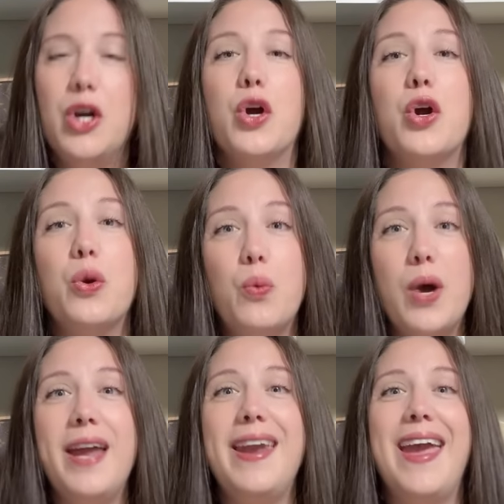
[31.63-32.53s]
her
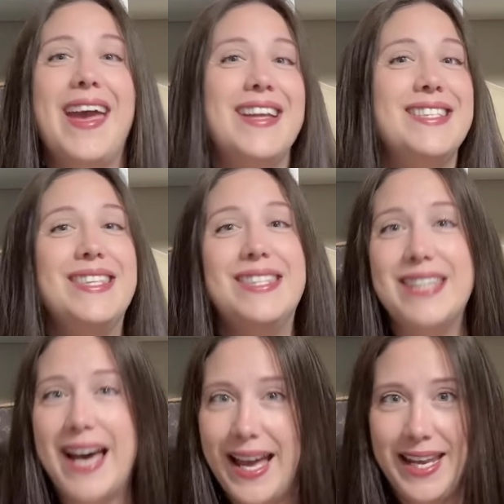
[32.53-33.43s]
one and
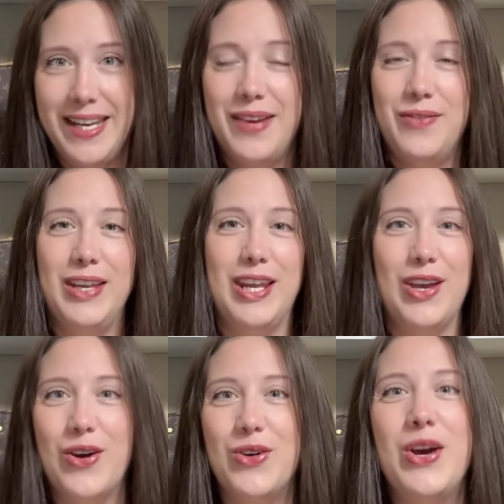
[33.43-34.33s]
done
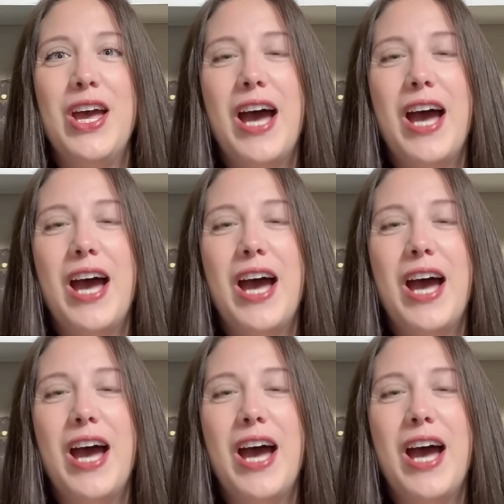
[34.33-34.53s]
video.